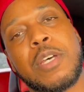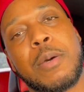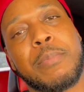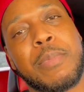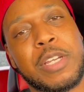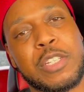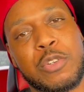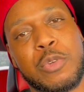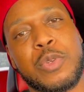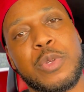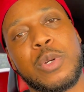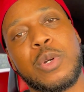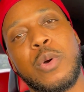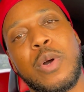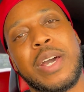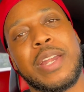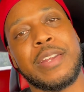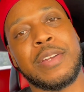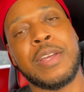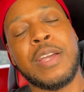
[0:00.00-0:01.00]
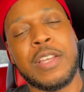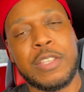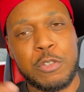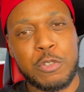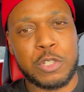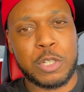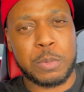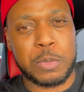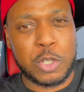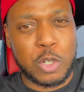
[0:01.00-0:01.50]
Make sure you go ahead and you
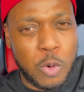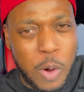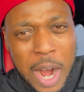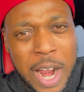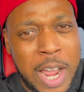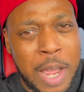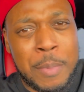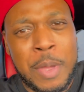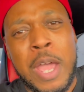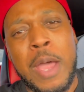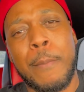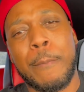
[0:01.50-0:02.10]
subscribe.